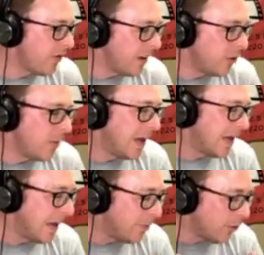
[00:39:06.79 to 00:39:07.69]
that you make
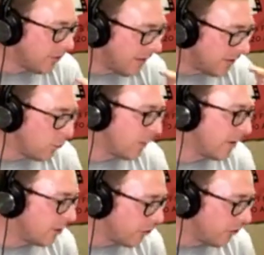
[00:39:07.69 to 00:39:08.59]
and because that's where
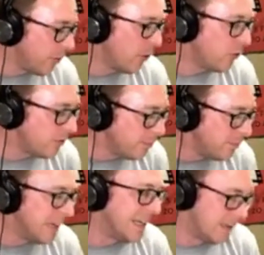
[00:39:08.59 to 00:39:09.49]
you're supposed to
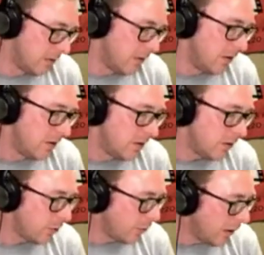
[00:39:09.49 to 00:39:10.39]
be,
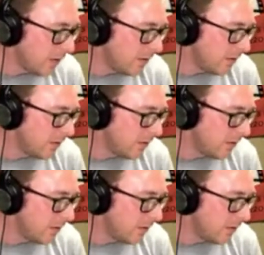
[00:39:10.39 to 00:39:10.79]
correct?